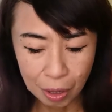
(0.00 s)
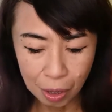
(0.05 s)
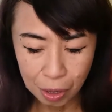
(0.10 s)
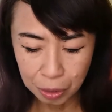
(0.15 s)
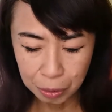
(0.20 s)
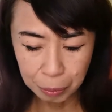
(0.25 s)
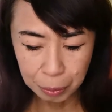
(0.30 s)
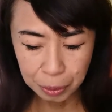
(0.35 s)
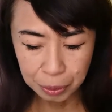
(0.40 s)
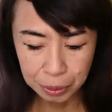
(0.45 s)

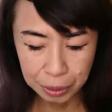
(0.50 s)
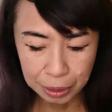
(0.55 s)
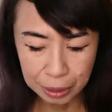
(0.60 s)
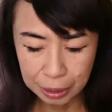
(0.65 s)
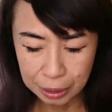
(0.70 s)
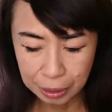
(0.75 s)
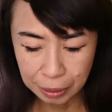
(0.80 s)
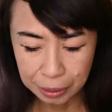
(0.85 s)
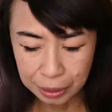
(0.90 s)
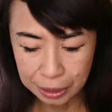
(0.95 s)
Hollywood
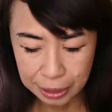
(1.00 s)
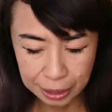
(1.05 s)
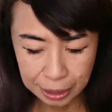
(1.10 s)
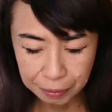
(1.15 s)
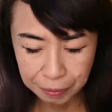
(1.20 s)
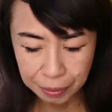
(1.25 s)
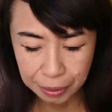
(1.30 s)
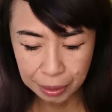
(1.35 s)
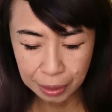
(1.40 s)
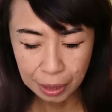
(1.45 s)
and on
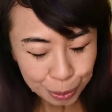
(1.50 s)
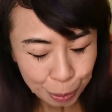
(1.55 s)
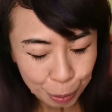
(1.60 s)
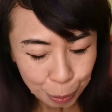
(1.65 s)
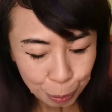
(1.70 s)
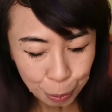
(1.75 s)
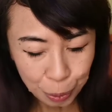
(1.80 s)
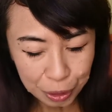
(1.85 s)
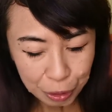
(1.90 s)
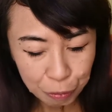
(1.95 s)
TV.
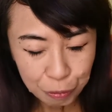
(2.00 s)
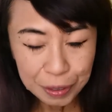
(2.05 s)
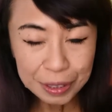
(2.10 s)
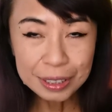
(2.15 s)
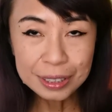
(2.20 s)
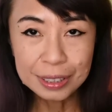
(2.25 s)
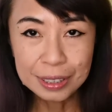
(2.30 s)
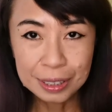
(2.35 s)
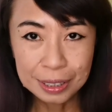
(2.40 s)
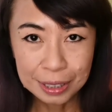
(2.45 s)
With
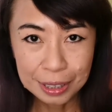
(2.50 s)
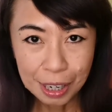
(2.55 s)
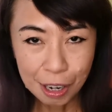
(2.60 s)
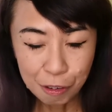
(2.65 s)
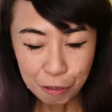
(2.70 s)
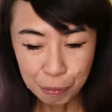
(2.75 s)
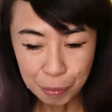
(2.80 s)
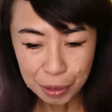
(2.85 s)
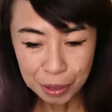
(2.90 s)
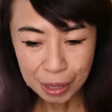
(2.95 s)
Felicity
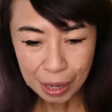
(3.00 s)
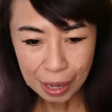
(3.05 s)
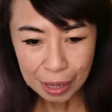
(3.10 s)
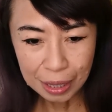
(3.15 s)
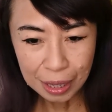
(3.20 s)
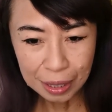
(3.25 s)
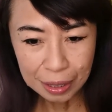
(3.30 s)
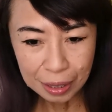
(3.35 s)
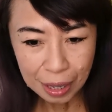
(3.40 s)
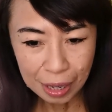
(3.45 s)
Huffman,
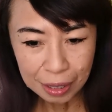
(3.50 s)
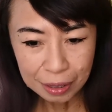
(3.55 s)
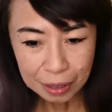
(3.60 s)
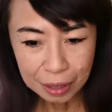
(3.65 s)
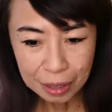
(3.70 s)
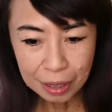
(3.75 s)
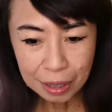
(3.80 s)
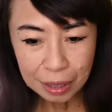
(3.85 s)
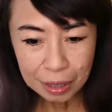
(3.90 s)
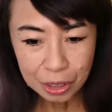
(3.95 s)
and I
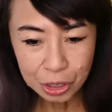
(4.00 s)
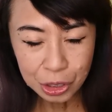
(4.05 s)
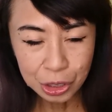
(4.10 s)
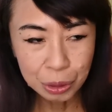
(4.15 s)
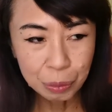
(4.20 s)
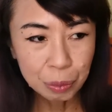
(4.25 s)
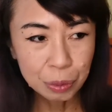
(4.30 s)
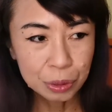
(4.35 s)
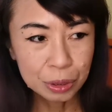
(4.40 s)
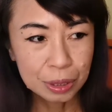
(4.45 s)
think
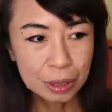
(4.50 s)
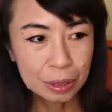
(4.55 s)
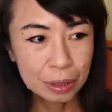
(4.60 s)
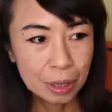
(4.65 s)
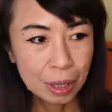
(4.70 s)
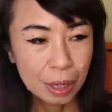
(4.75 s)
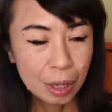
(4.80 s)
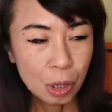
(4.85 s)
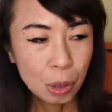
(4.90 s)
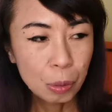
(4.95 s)
she was
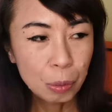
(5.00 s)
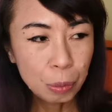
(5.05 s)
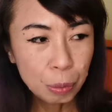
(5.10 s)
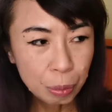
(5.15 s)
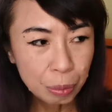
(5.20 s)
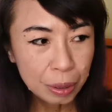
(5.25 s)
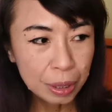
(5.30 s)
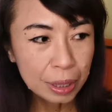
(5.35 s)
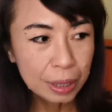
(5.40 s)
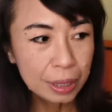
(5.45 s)

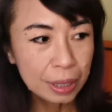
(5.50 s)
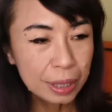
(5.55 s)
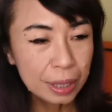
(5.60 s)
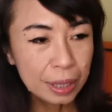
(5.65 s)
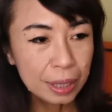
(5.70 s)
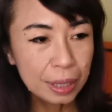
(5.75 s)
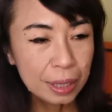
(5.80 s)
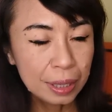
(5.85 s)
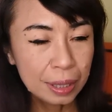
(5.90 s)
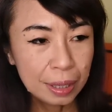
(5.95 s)

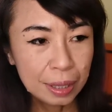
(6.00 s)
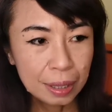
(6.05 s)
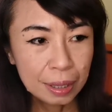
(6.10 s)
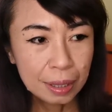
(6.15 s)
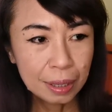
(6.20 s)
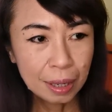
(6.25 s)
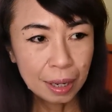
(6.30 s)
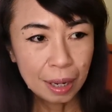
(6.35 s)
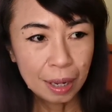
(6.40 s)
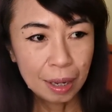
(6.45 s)
really,
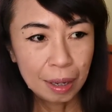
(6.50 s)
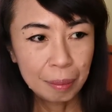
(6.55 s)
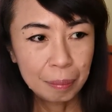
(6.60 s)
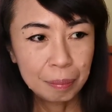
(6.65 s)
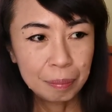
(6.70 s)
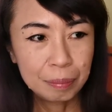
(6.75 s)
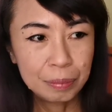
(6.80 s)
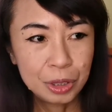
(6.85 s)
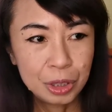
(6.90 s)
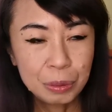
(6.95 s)

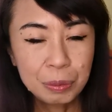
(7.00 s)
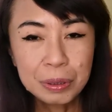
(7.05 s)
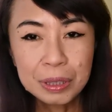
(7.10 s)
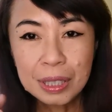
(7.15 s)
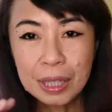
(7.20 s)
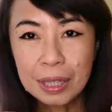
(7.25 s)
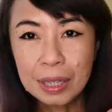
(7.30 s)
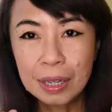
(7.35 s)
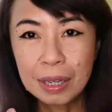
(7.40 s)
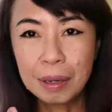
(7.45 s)
she
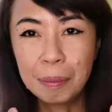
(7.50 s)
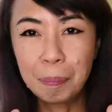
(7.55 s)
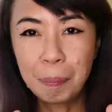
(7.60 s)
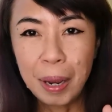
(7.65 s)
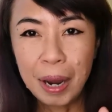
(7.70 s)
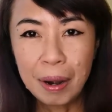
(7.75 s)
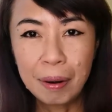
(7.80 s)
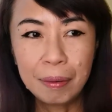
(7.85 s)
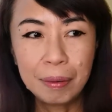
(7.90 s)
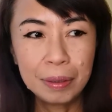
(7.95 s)
was like a
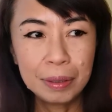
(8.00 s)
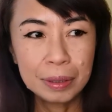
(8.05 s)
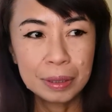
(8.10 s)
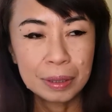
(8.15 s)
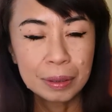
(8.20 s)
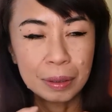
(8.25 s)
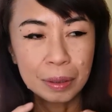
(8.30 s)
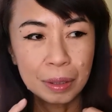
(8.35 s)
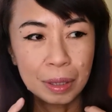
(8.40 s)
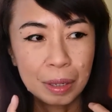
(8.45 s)

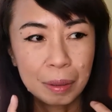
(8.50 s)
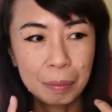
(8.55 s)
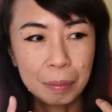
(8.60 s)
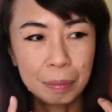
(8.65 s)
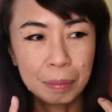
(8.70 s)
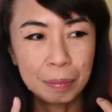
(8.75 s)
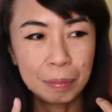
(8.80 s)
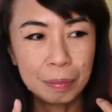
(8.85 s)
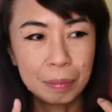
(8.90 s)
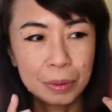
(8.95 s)
parent,
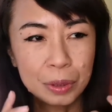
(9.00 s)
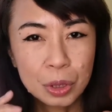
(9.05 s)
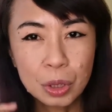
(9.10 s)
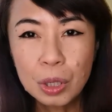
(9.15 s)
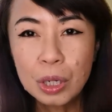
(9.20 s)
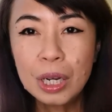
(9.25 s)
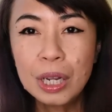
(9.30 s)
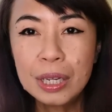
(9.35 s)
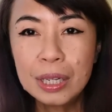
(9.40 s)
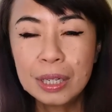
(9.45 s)

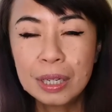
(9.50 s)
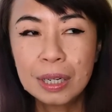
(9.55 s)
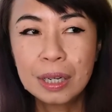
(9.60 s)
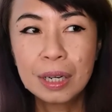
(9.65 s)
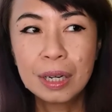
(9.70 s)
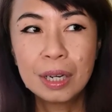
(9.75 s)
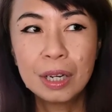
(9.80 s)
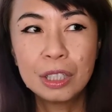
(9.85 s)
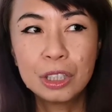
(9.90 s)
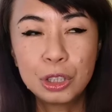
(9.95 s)

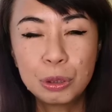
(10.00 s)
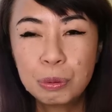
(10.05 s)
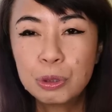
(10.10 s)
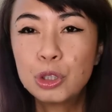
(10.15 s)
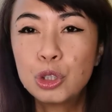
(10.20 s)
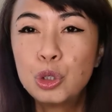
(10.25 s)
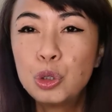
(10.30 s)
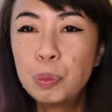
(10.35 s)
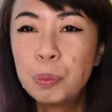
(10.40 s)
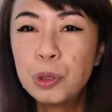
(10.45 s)
she
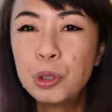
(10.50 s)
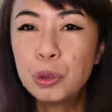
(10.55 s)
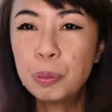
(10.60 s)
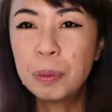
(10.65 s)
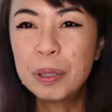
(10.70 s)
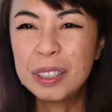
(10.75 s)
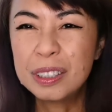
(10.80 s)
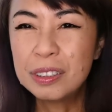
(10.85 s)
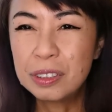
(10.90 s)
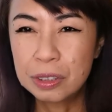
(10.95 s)
was super
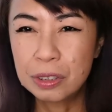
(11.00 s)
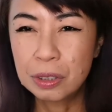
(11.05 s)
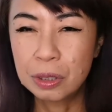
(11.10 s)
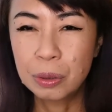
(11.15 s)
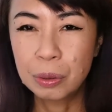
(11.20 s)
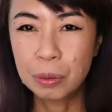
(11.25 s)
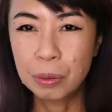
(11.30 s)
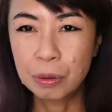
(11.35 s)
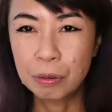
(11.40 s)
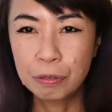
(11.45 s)
duper
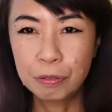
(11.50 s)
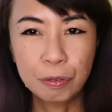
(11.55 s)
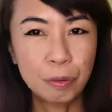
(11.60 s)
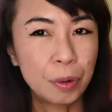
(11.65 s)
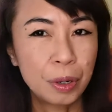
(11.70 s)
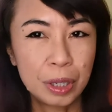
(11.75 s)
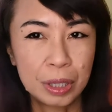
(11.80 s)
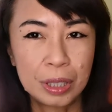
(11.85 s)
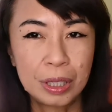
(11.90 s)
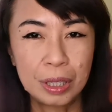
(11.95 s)
insecure
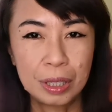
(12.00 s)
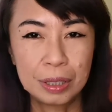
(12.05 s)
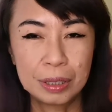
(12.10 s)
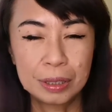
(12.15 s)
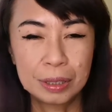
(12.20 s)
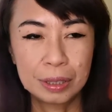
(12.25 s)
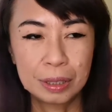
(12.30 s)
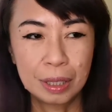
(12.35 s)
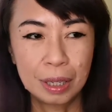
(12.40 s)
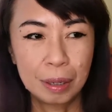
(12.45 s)
for her kids.